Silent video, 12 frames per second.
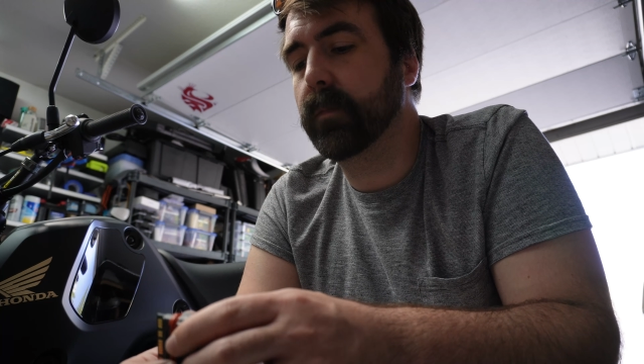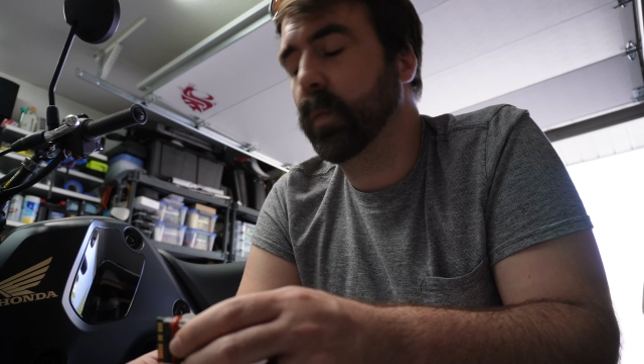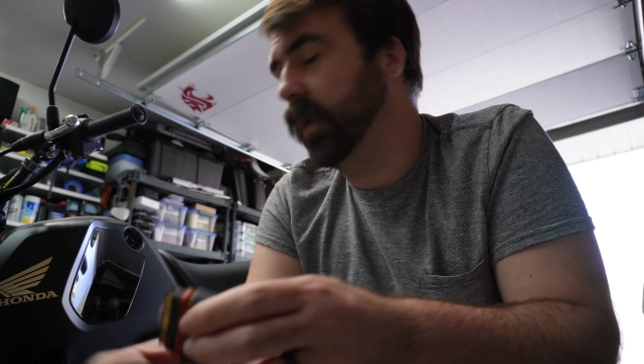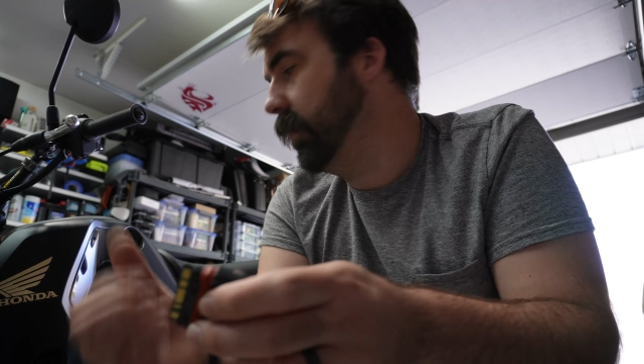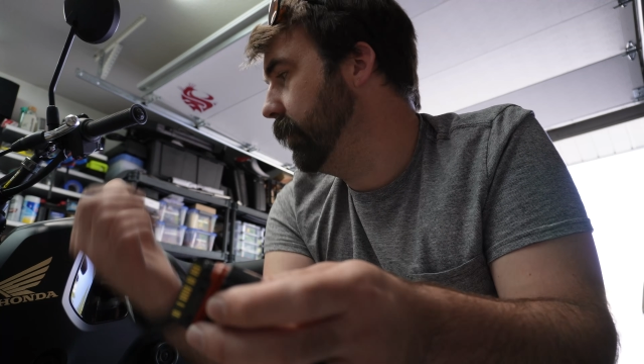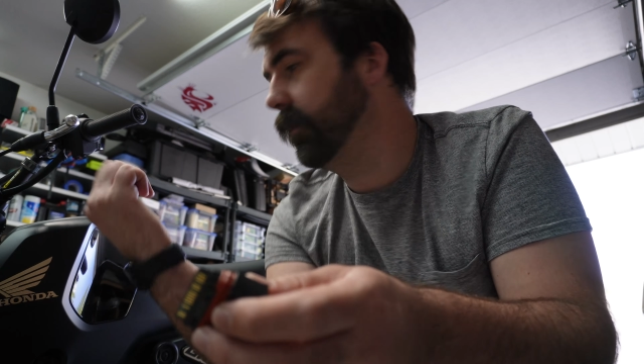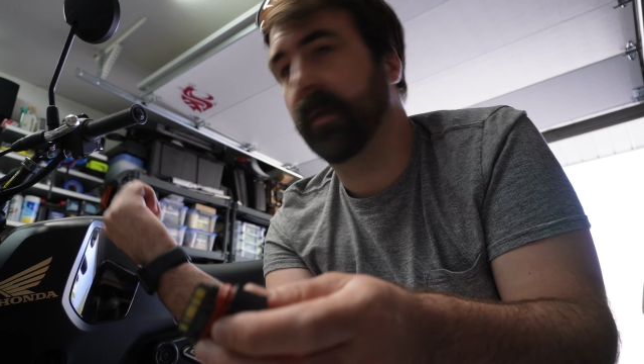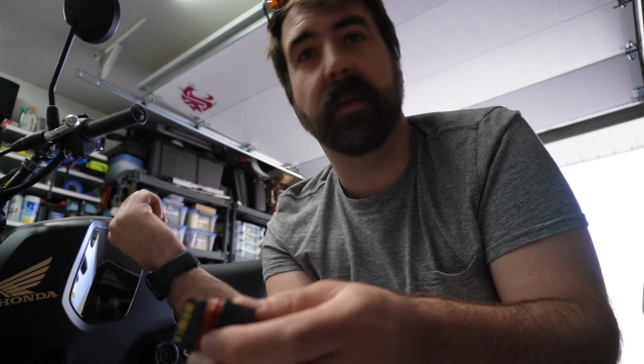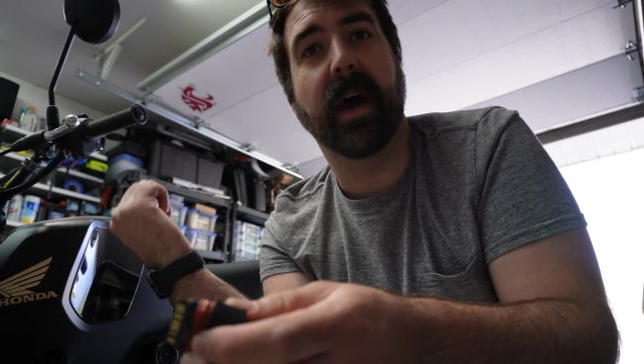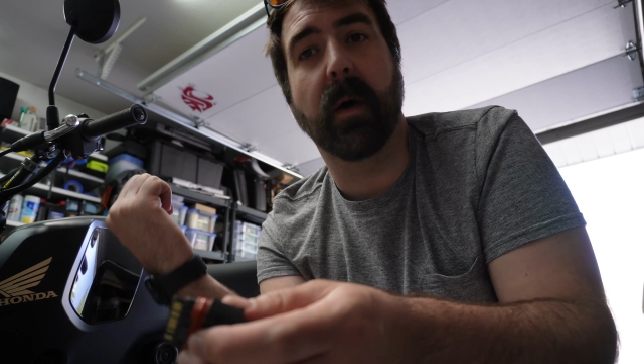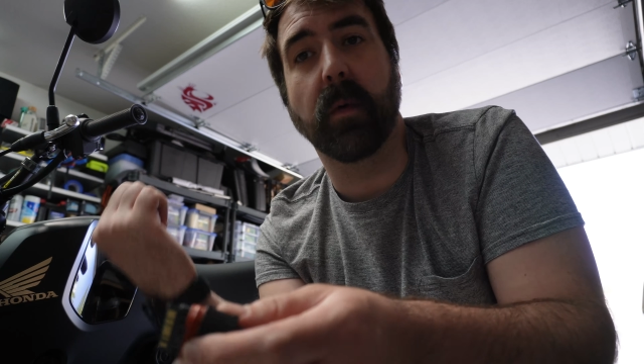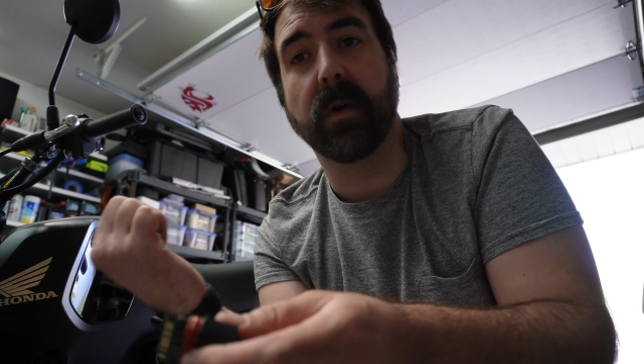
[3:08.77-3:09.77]
well,
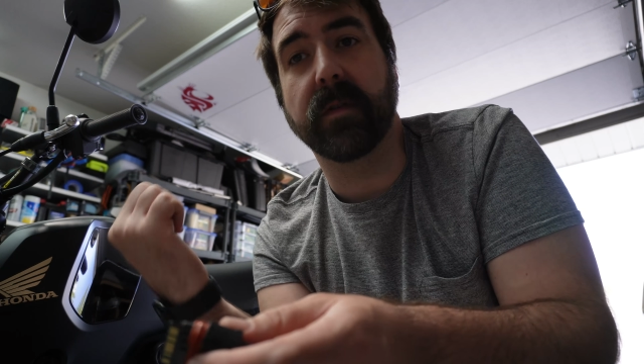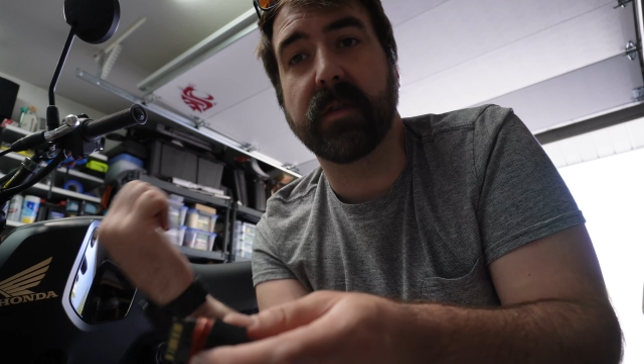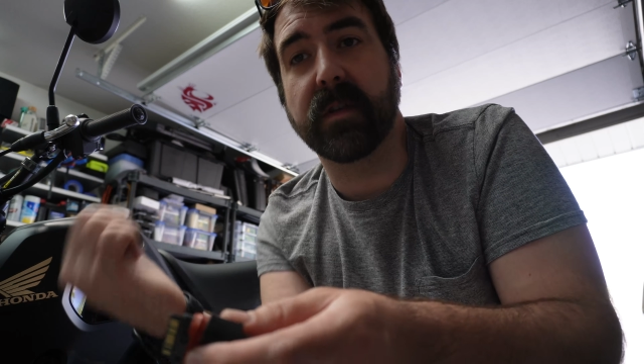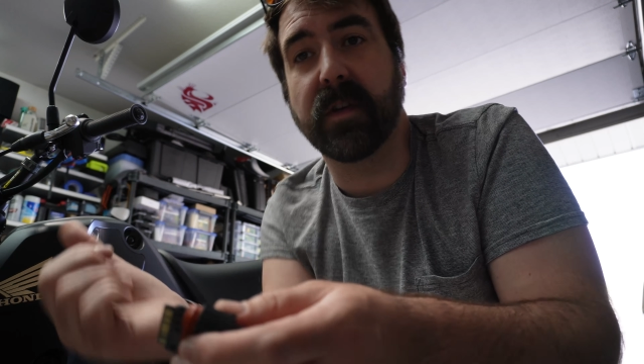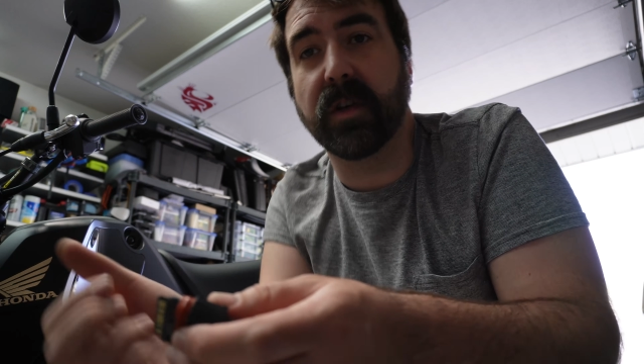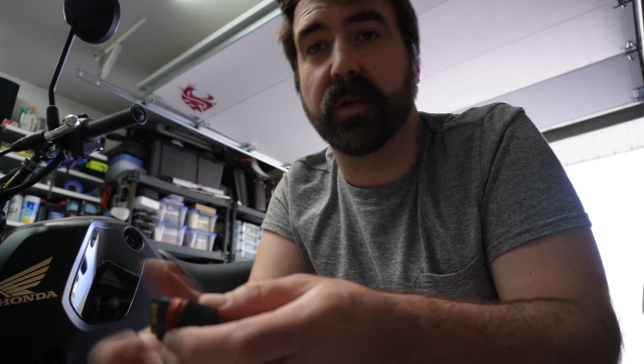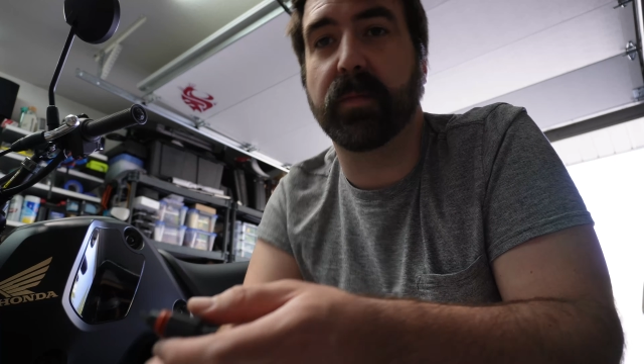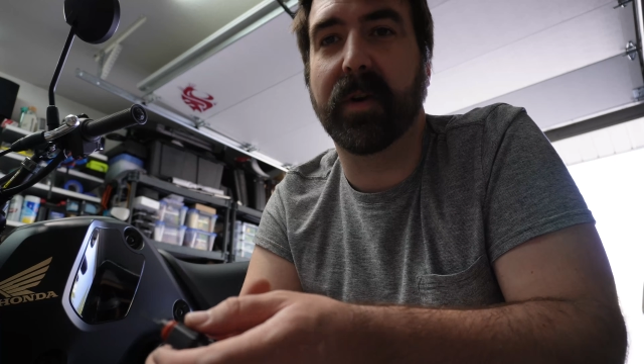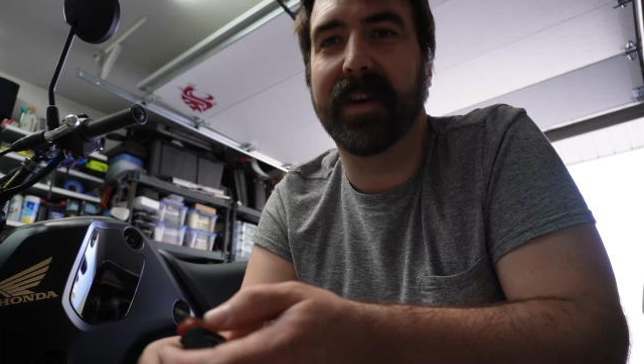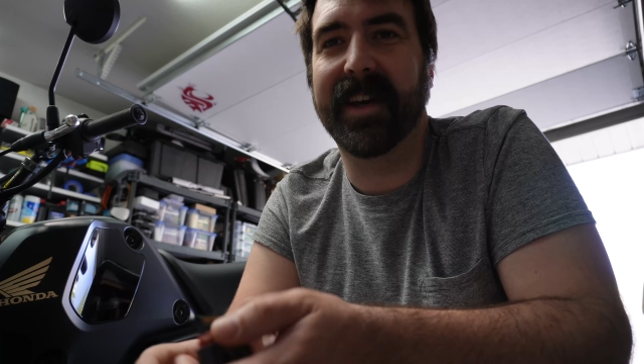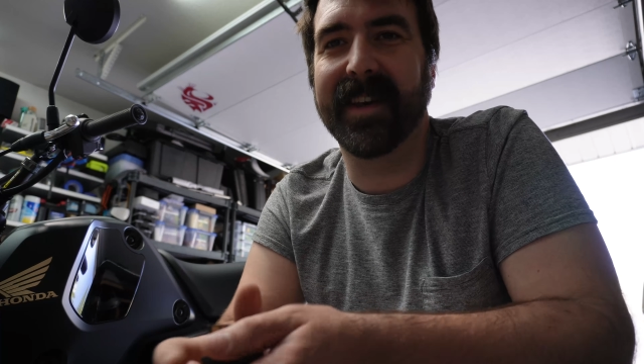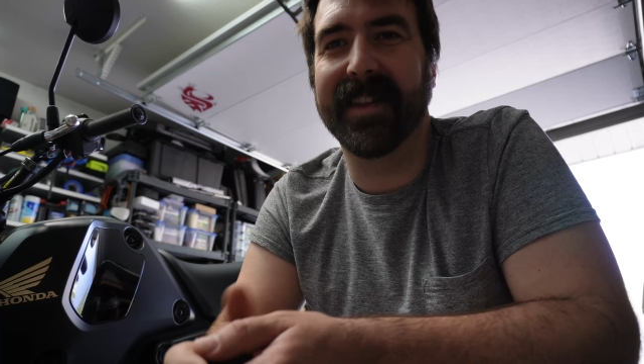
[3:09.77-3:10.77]
that one, since I just put
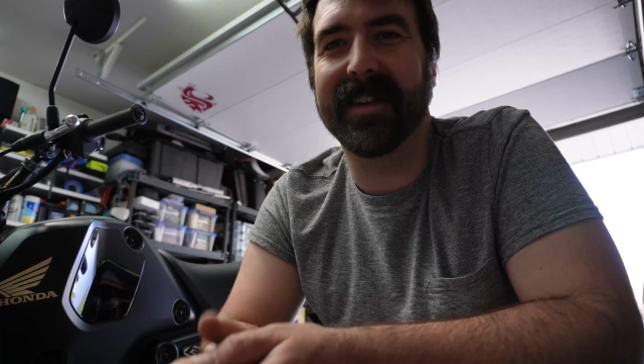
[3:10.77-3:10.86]
it in,